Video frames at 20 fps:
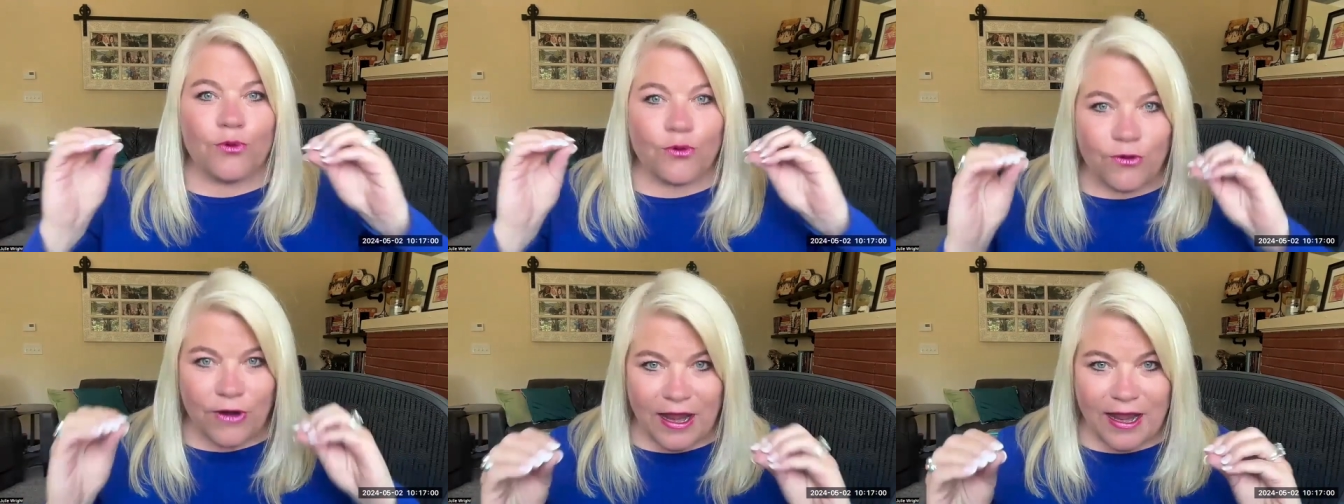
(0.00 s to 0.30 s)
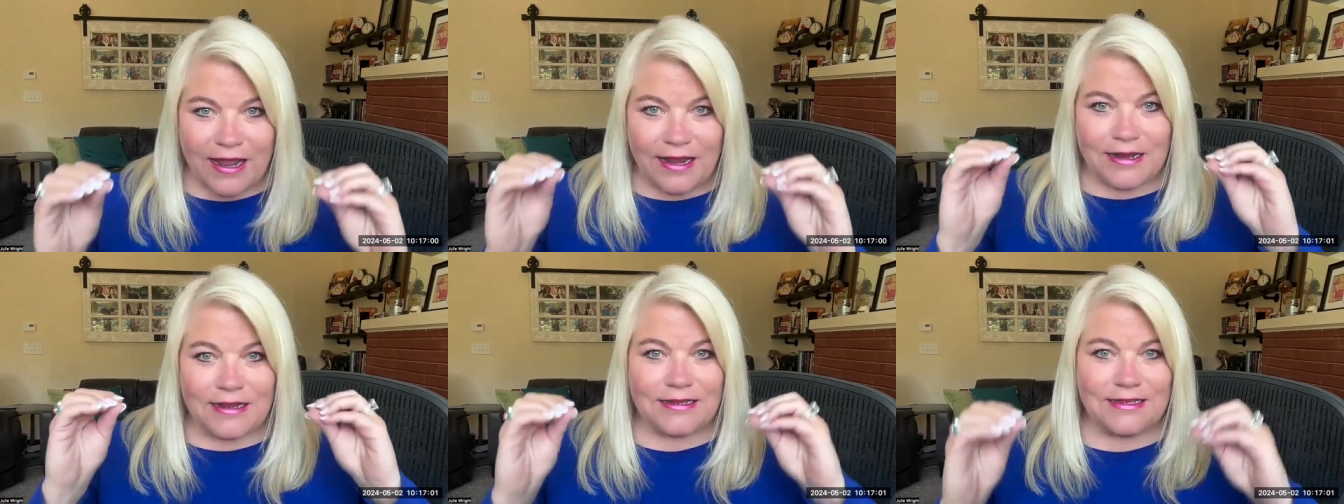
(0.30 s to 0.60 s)

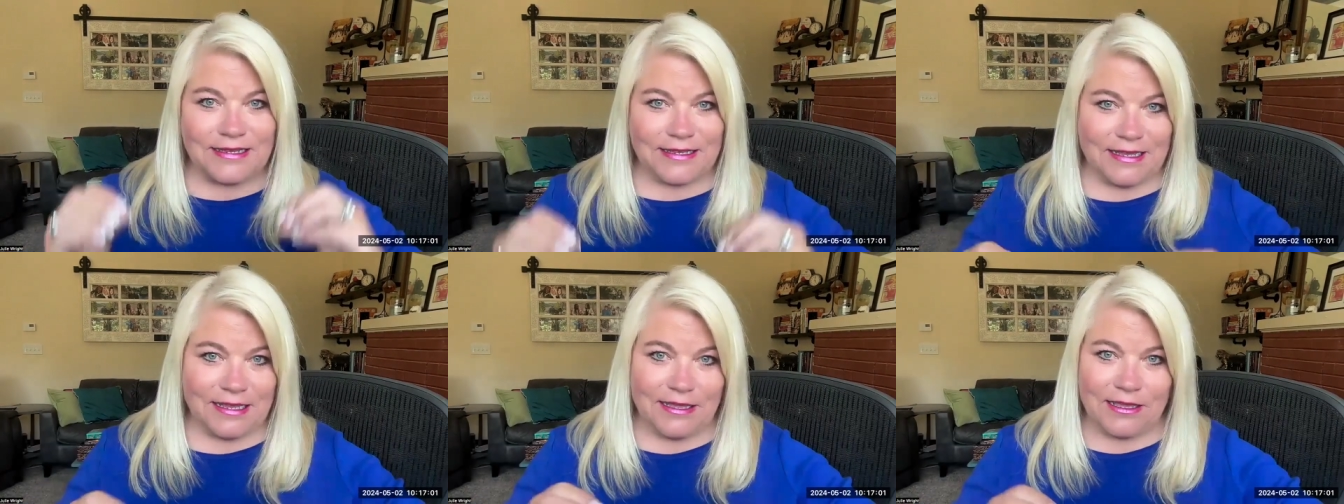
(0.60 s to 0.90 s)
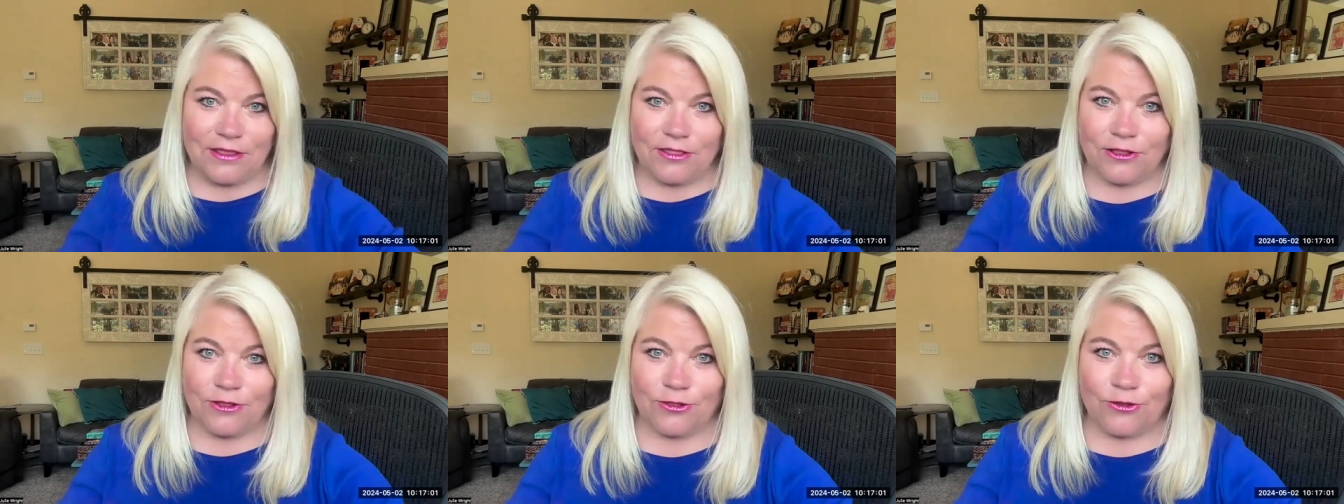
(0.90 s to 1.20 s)
praying and
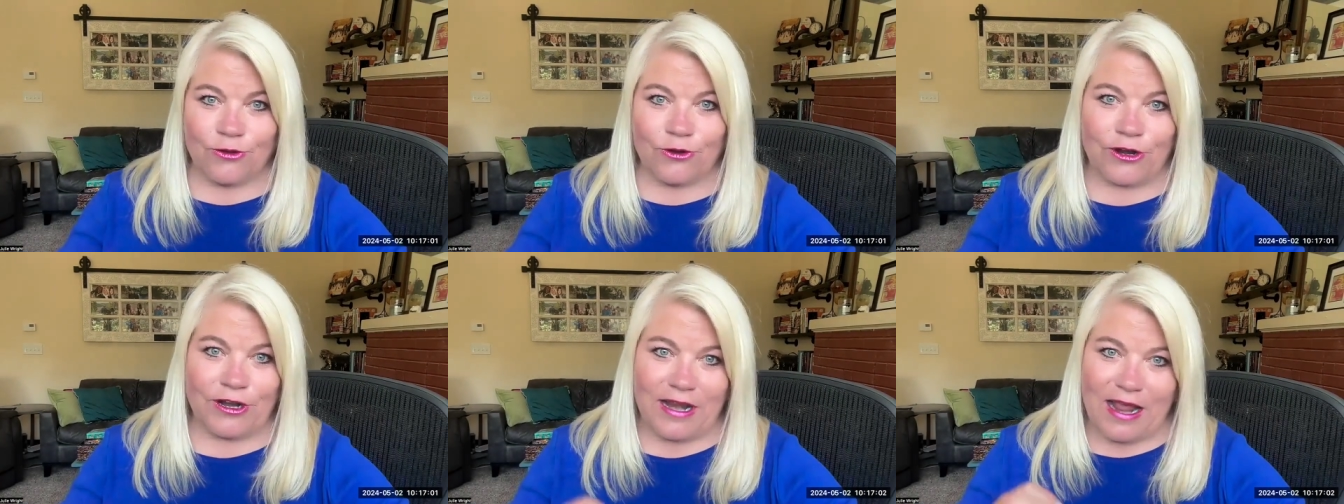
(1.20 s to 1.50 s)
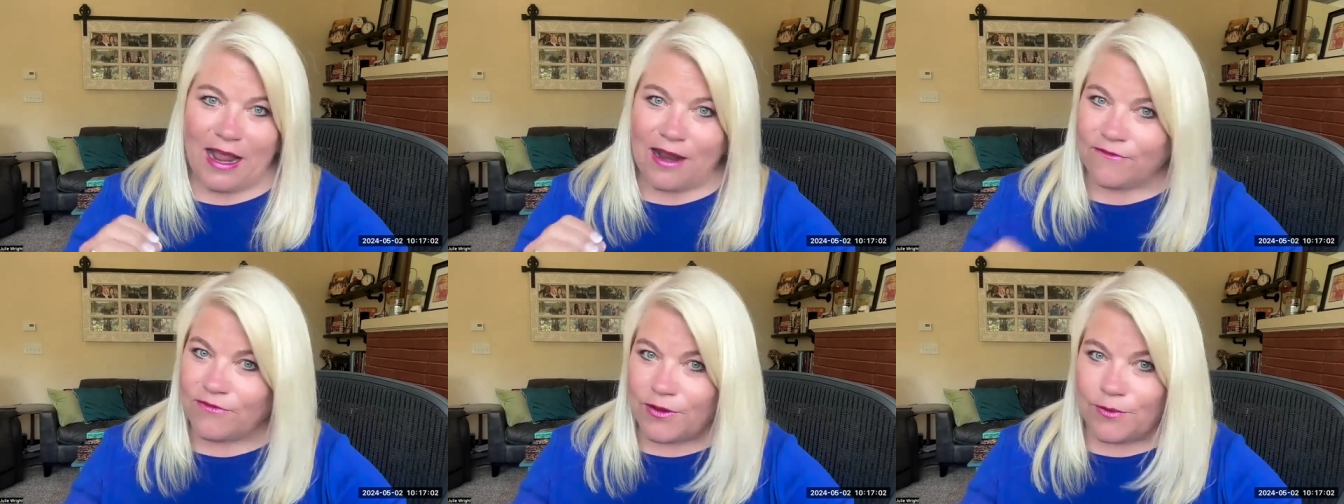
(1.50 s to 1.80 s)
seeking the Lord
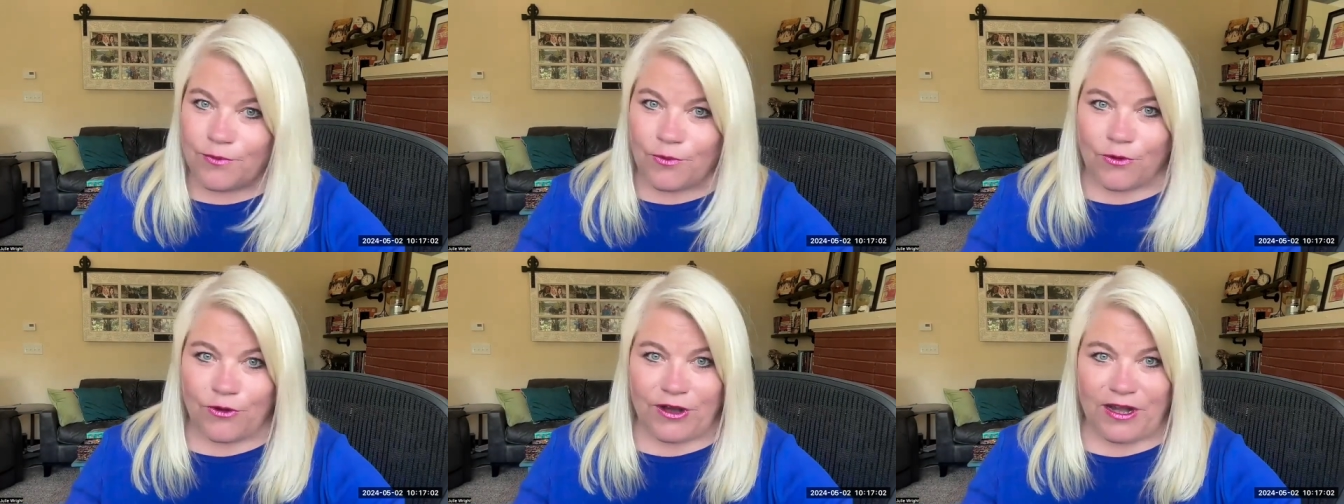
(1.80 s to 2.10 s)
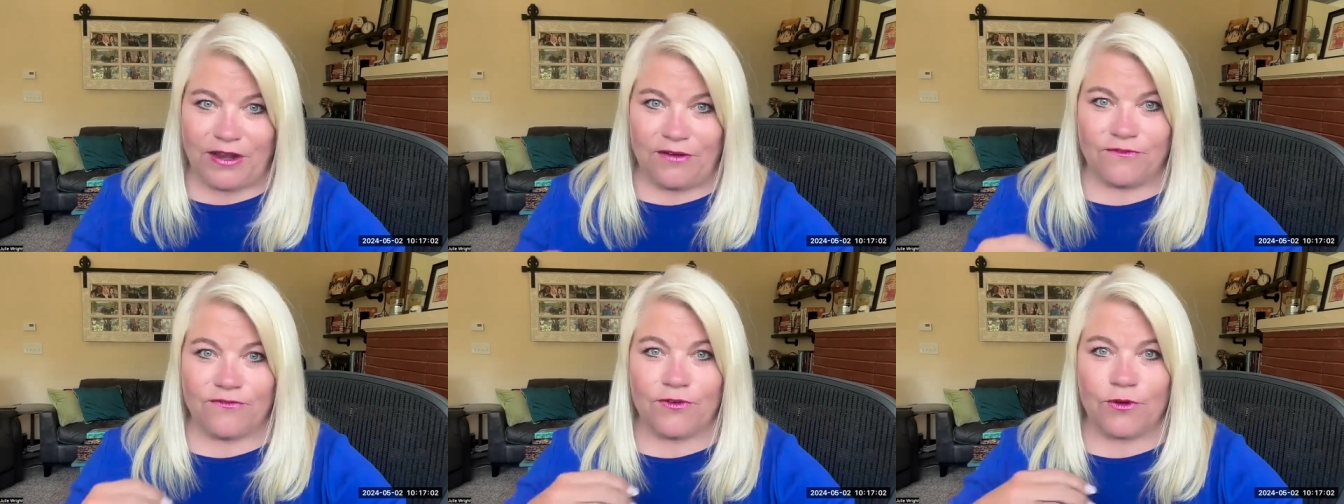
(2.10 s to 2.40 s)
every
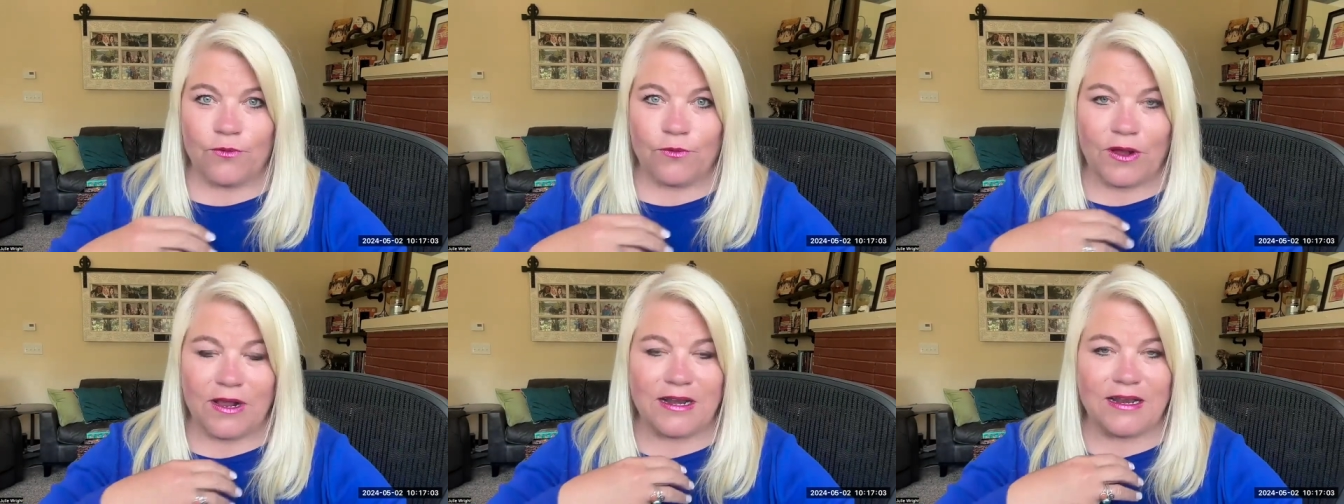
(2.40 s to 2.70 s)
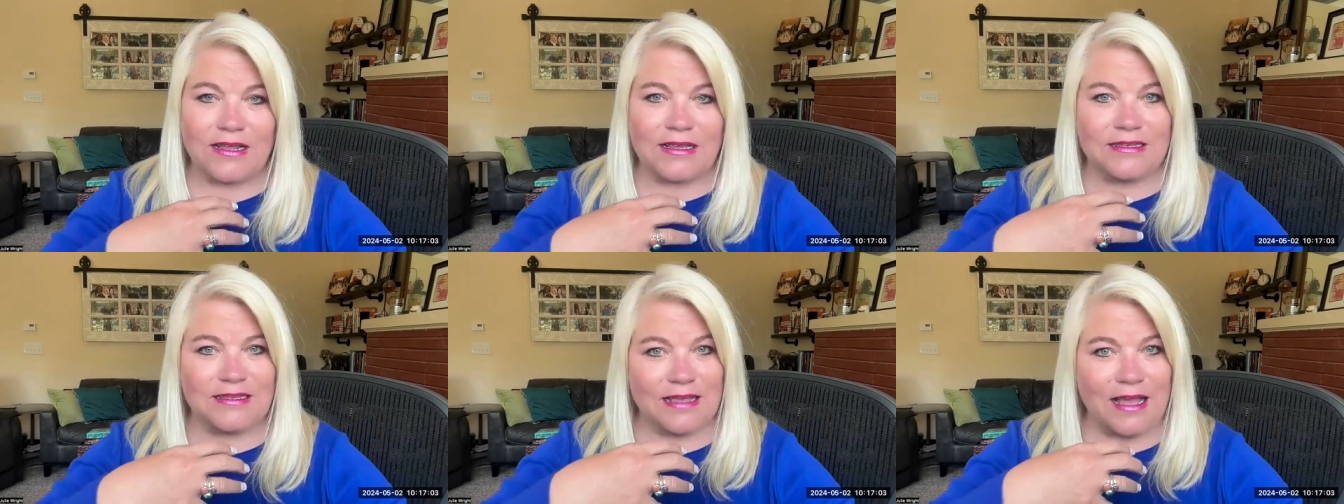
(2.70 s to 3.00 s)
morning for
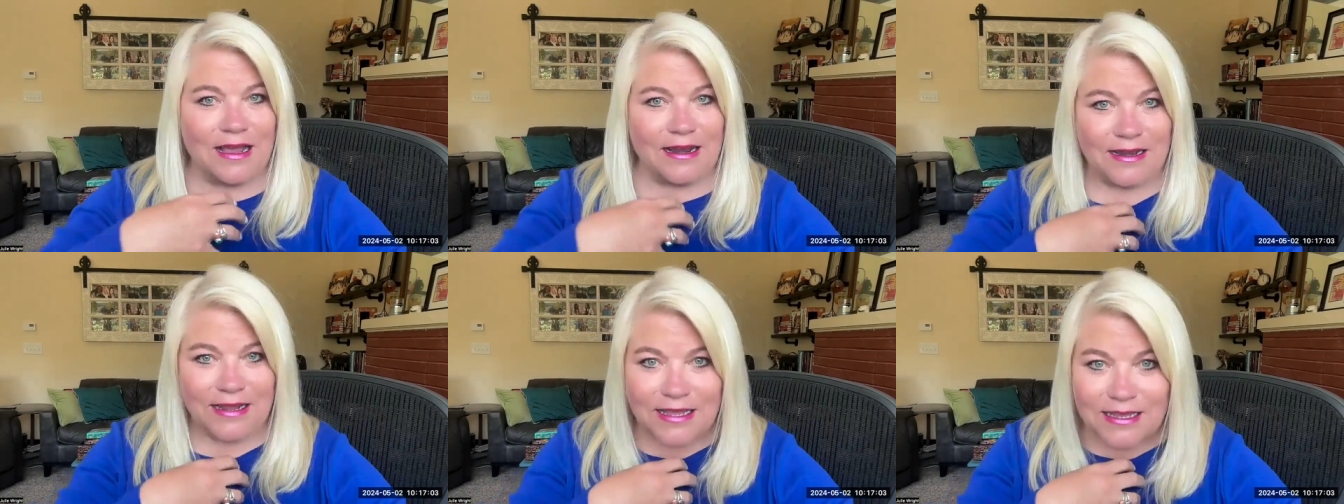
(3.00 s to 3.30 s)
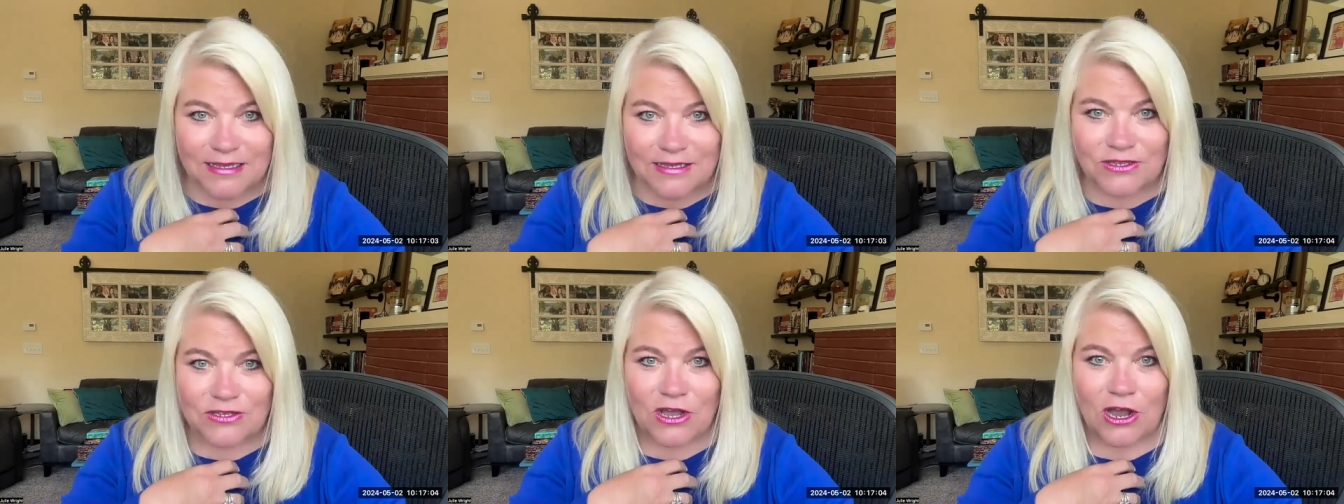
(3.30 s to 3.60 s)
what is on
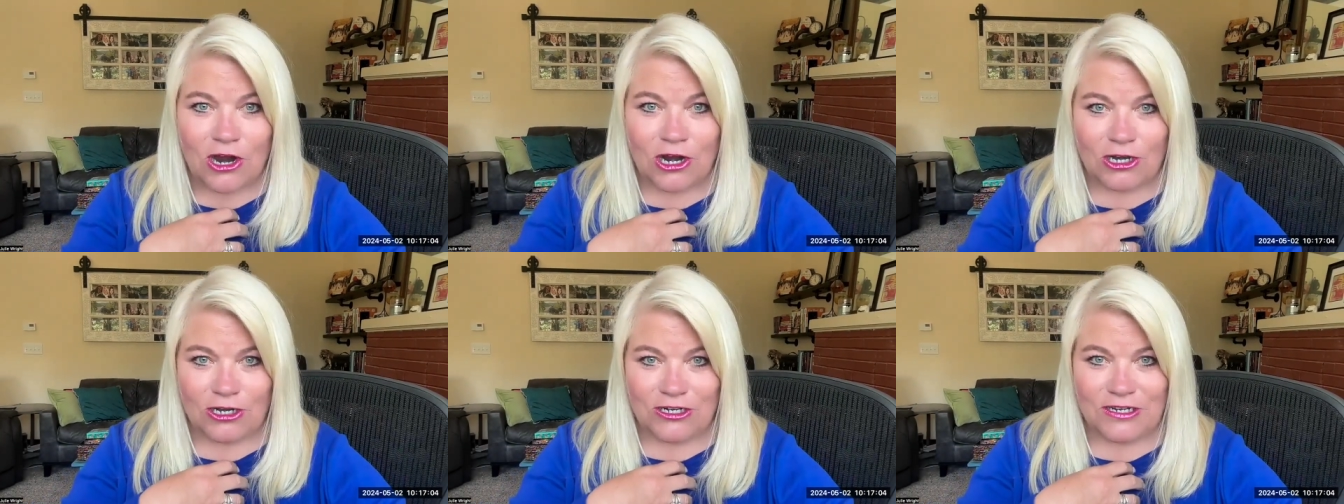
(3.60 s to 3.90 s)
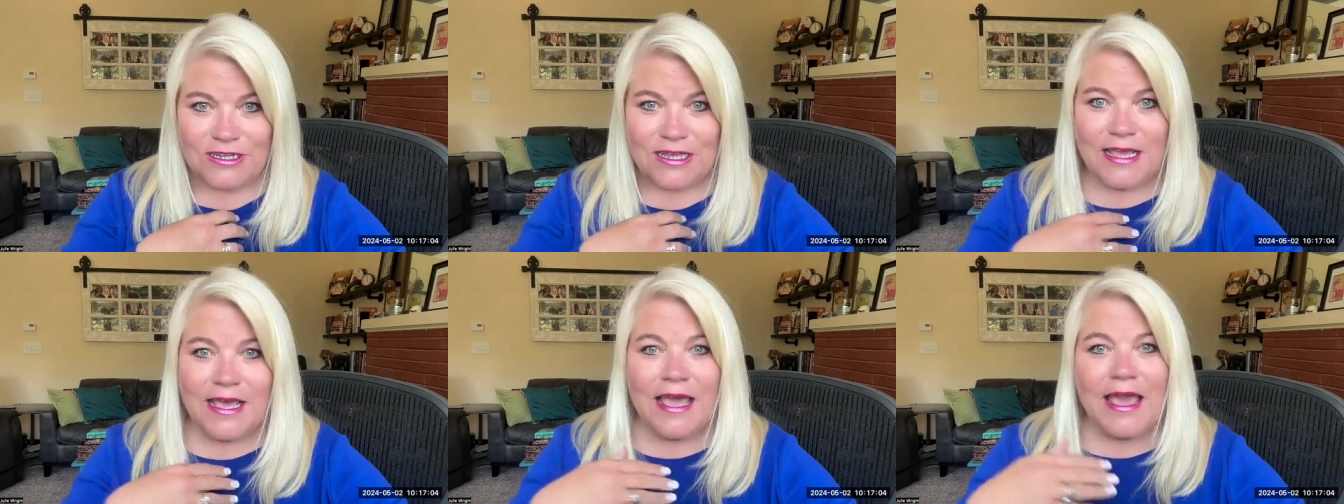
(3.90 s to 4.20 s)
His
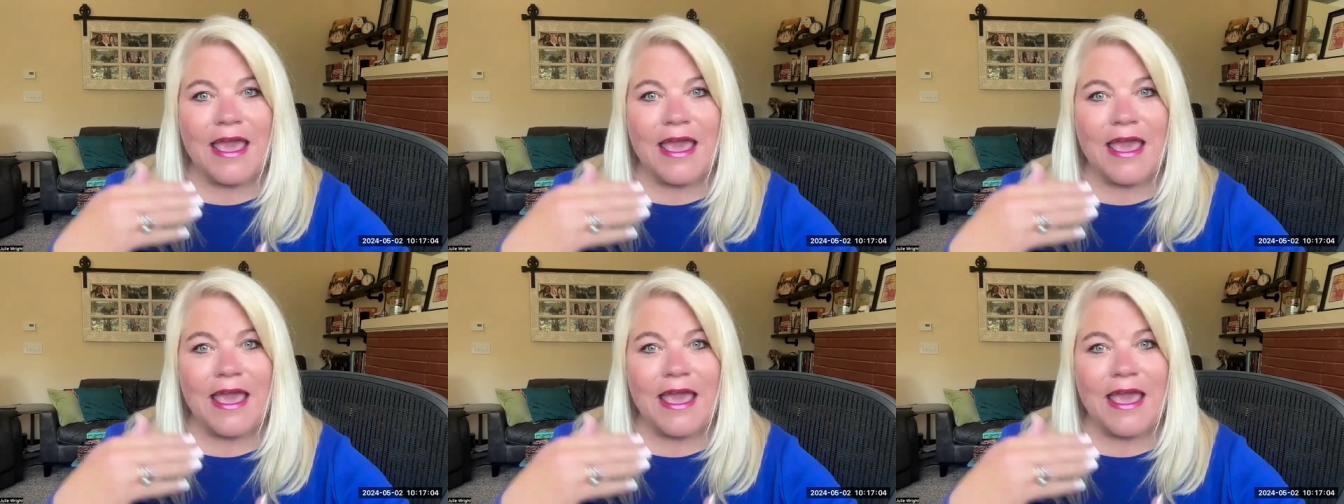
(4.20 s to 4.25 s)
heart